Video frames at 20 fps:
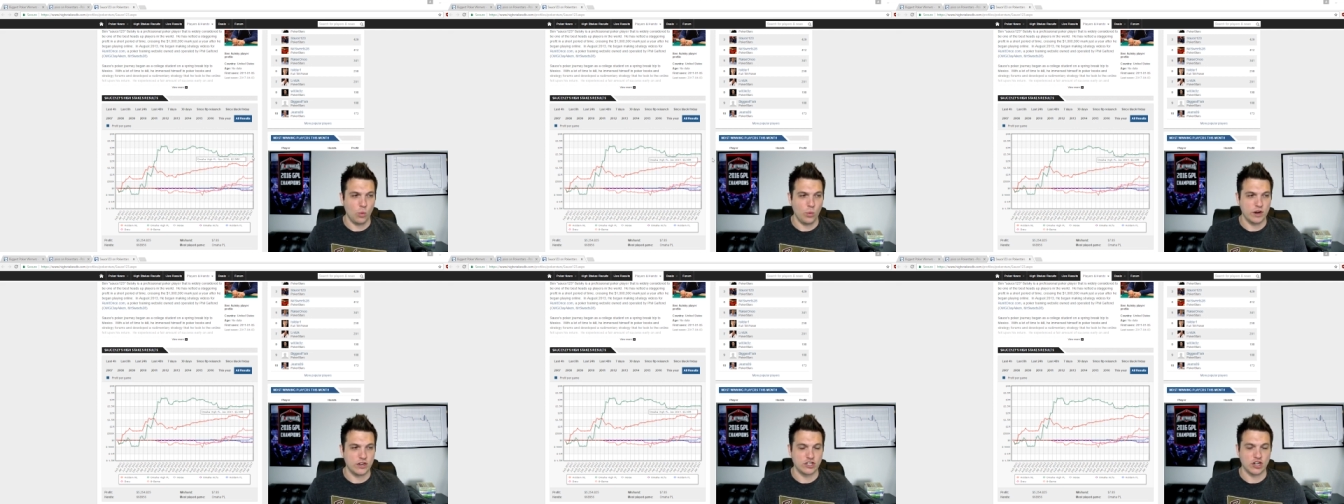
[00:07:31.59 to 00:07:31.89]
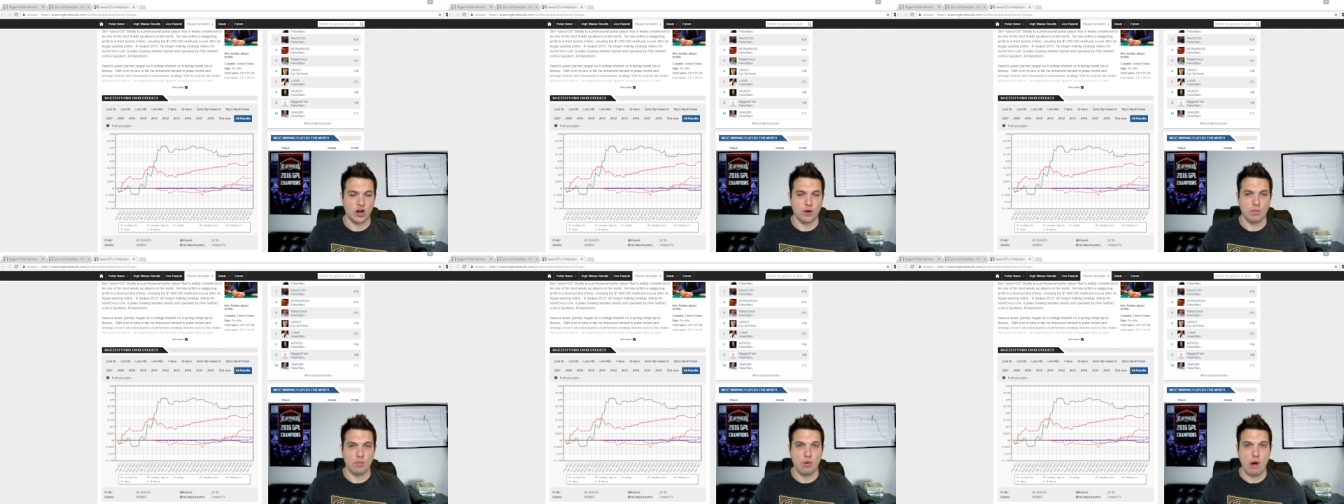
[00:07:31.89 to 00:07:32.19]
which
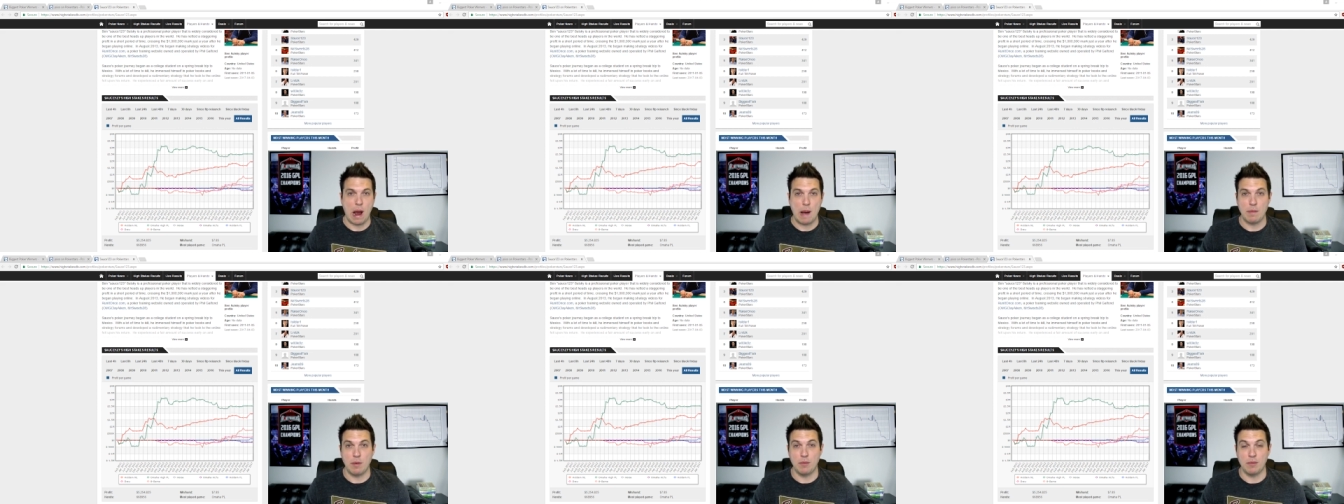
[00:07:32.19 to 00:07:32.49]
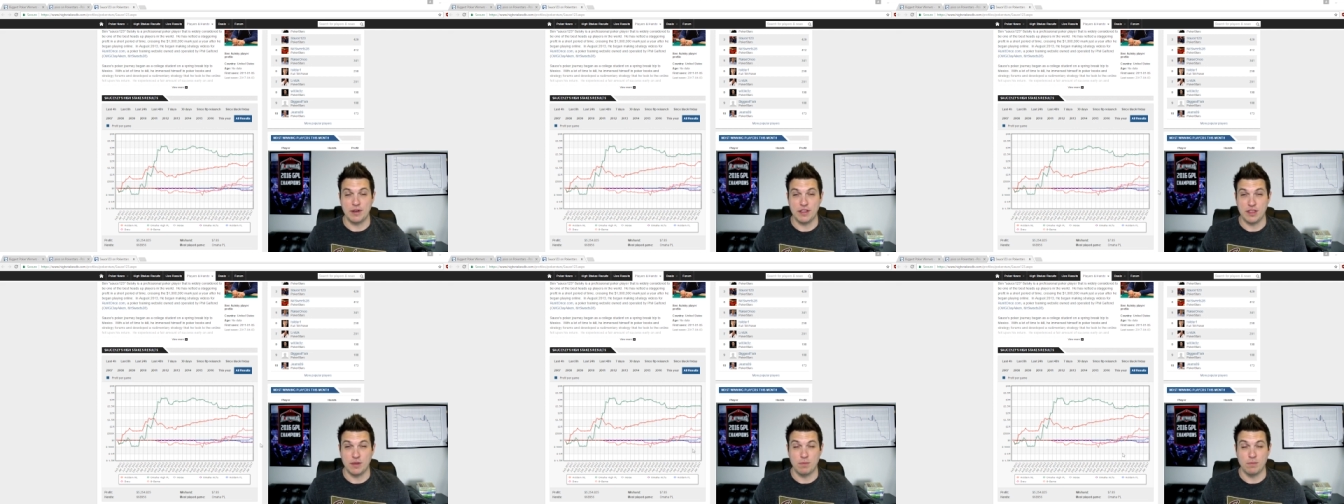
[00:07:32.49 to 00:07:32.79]
are
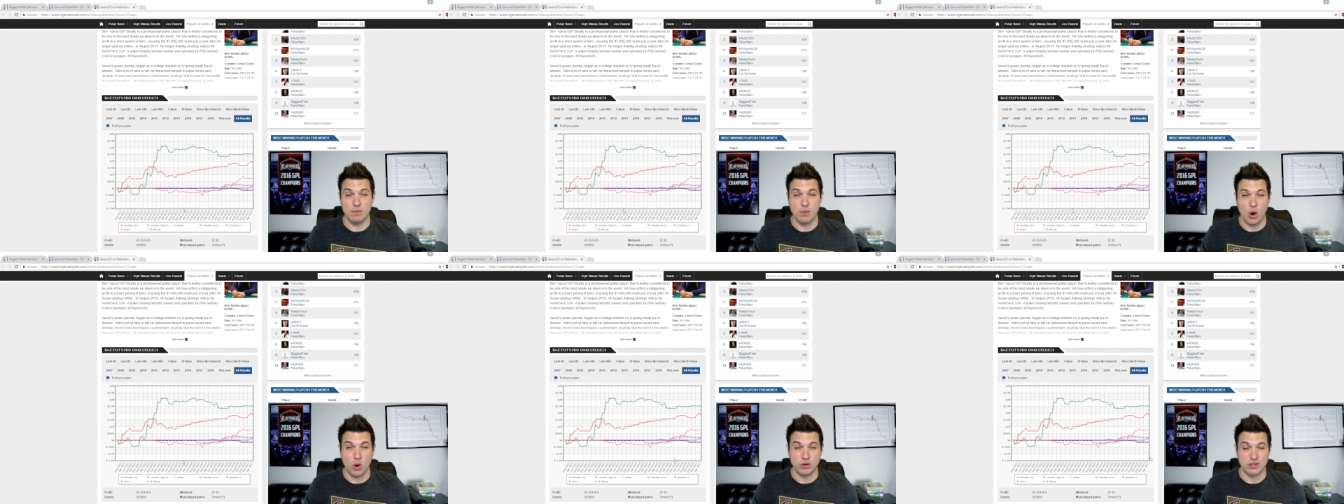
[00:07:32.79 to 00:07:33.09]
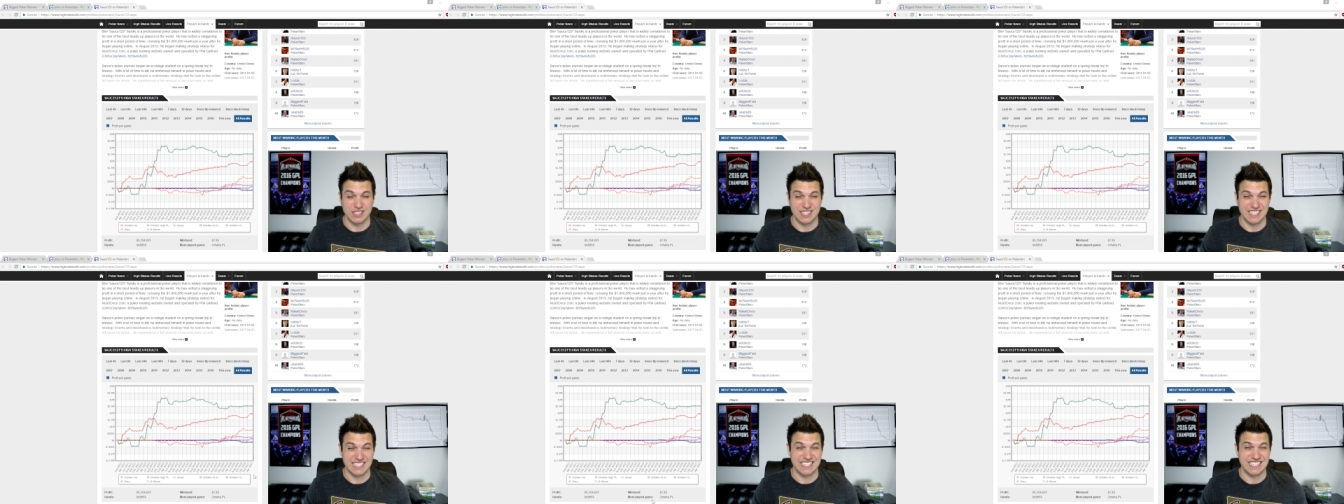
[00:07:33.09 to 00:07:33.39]
probably the
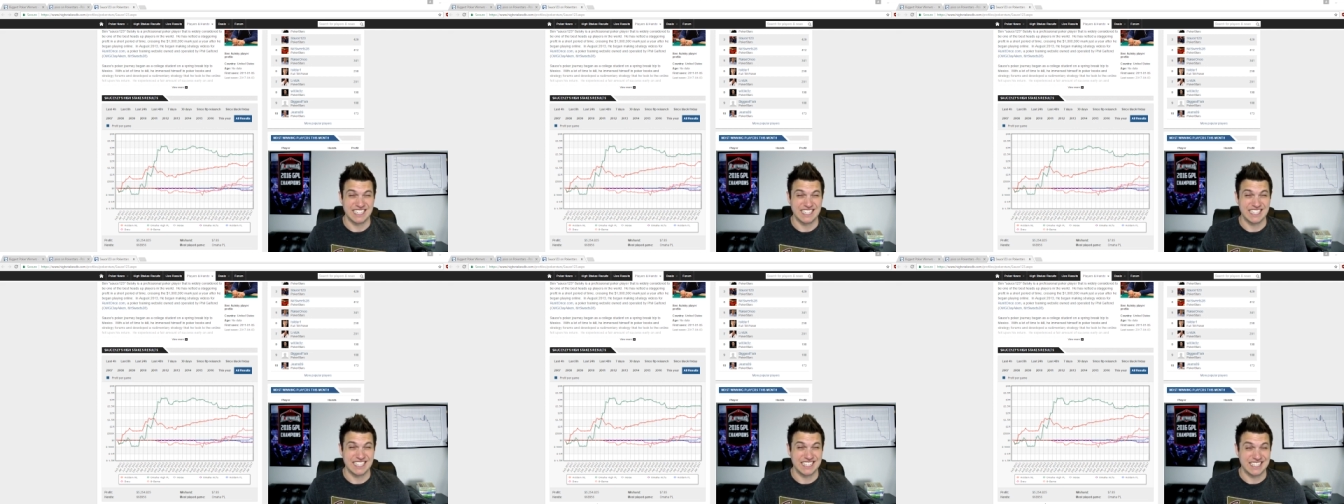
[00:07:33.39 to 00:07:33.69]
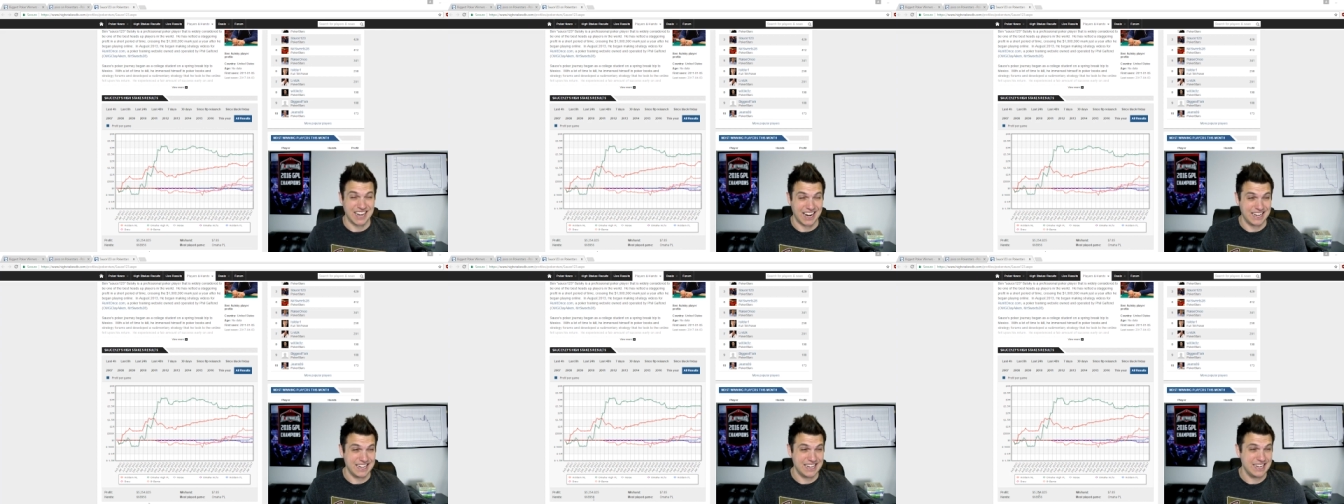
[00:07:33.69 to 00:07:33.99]
most
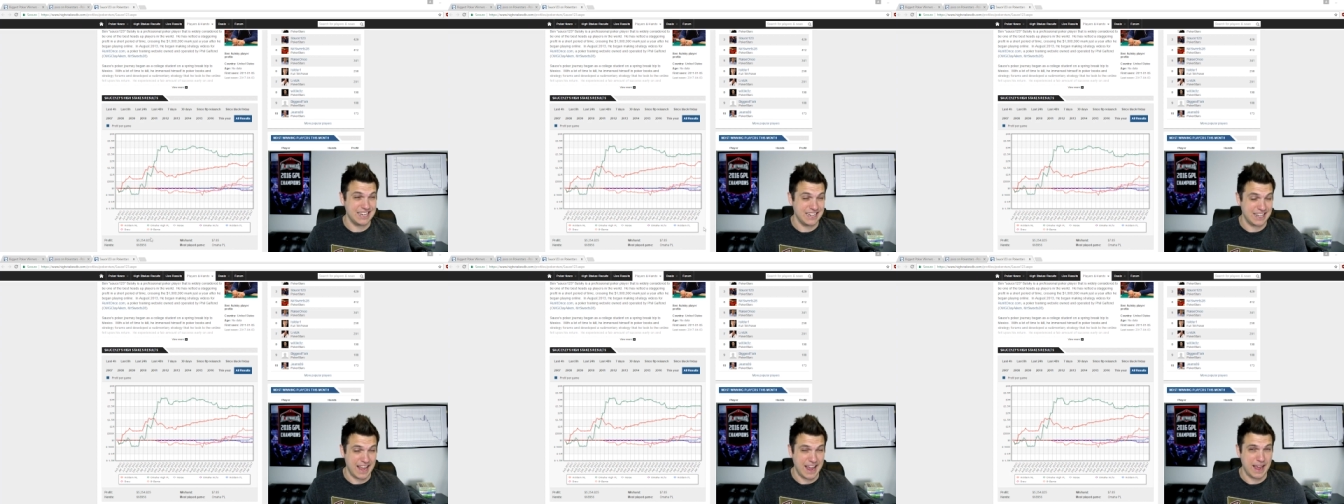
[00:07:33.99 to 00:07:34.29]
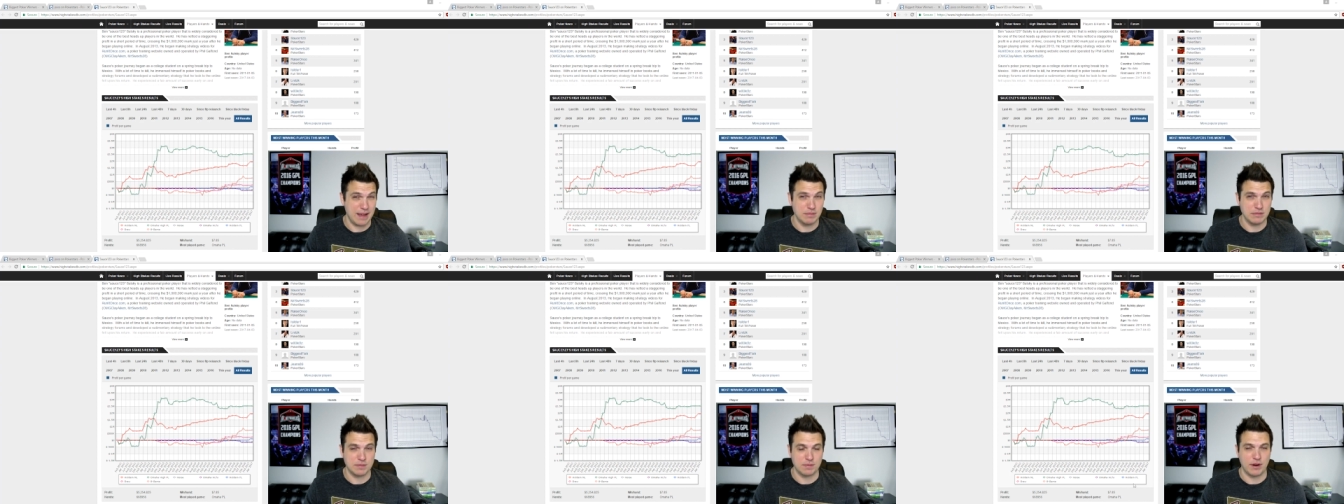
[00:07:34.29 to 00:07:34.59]
studied
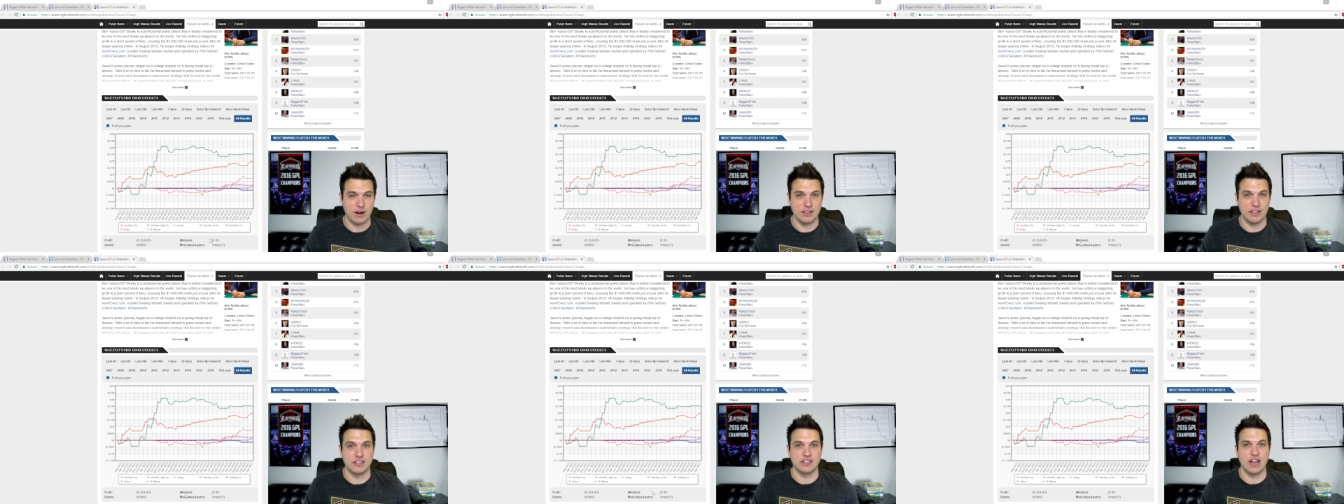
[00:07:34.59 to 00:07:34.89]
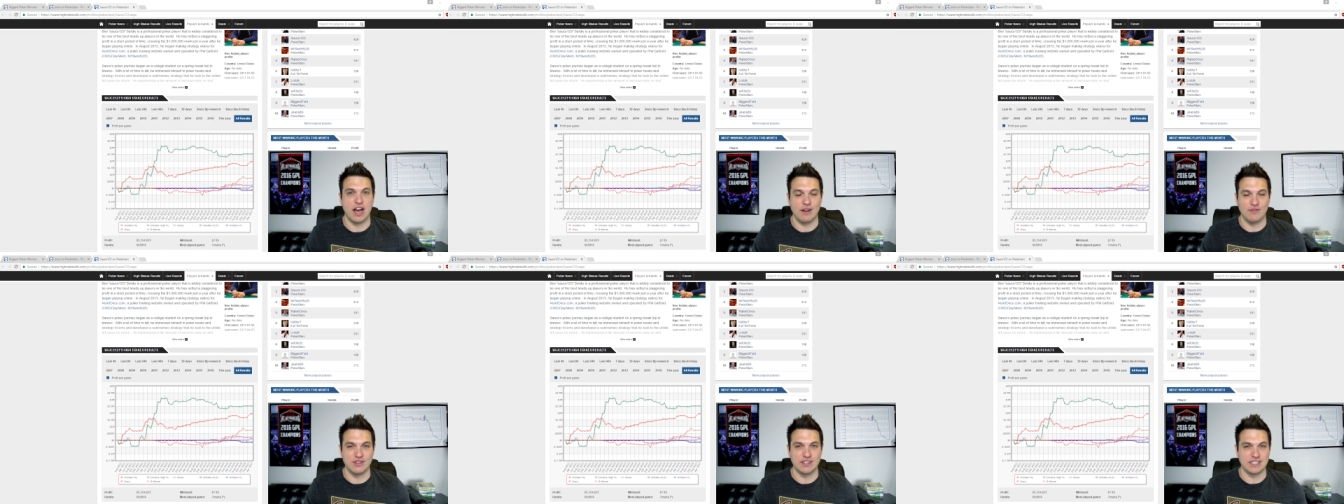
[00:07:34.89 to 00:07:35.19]
games, probably the
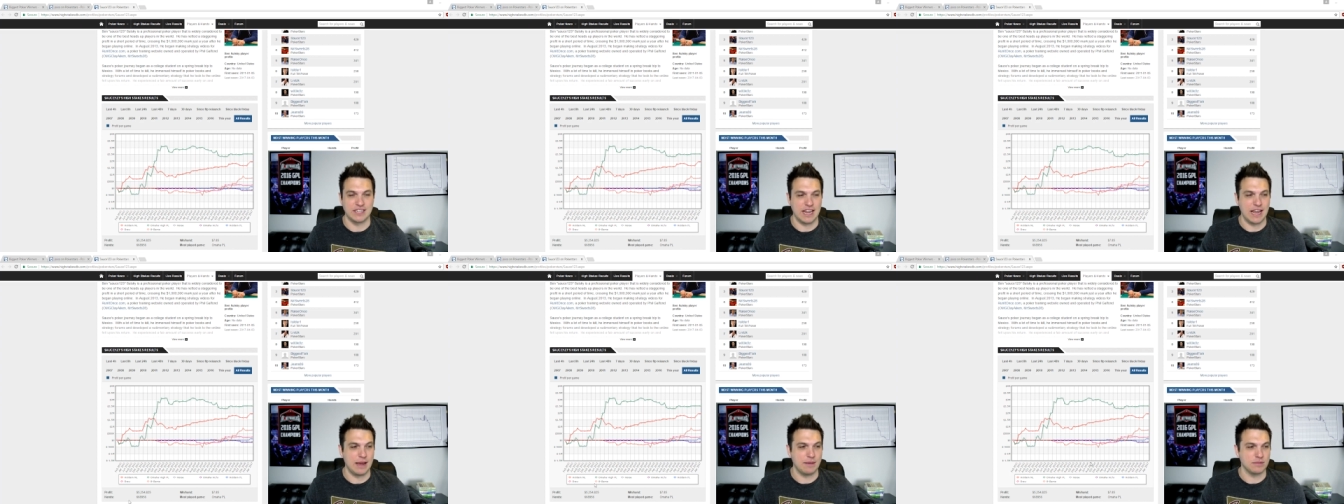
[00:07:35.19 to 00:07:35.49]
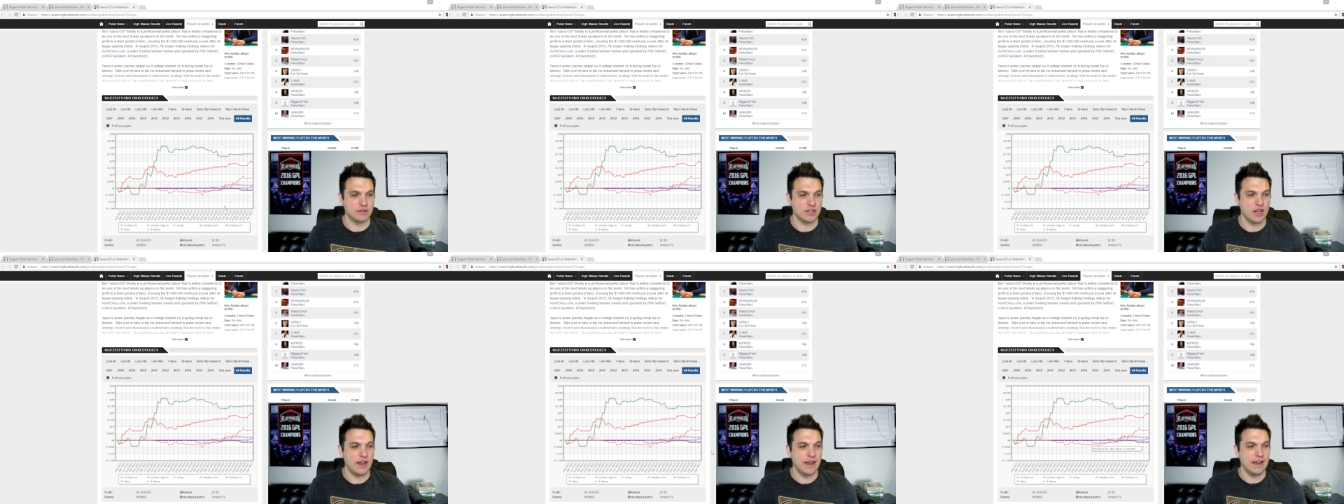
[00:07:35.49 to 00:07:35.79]
toughest
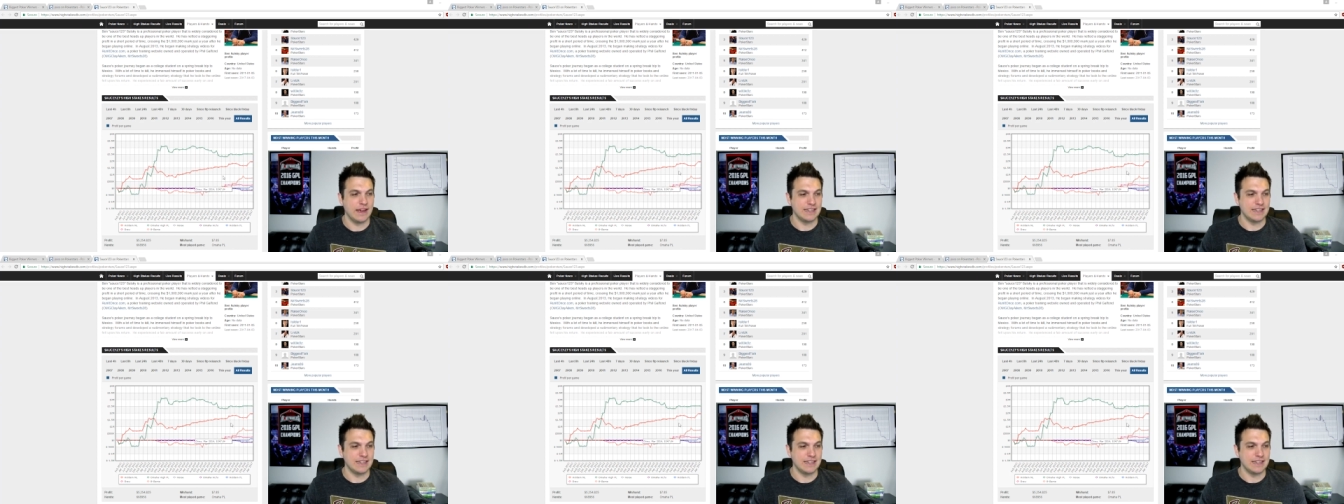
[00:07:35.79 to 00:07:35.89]
games